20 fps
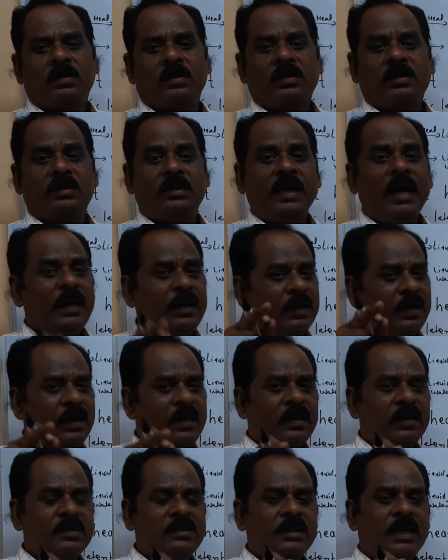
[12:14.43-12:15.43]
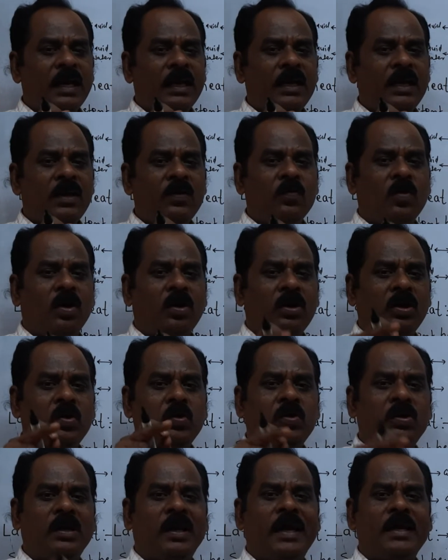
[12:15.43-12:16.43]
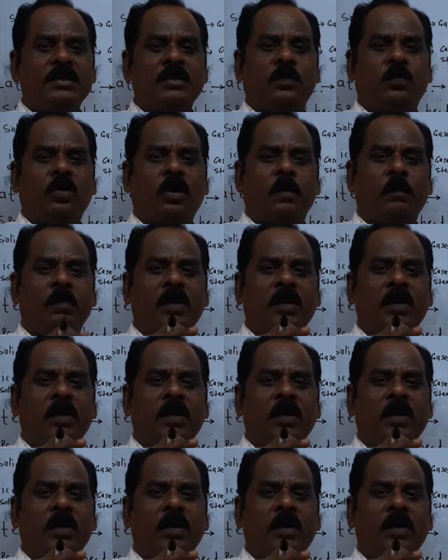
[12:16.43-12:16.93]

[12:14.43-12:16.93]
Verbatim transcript: That energy again water utilized for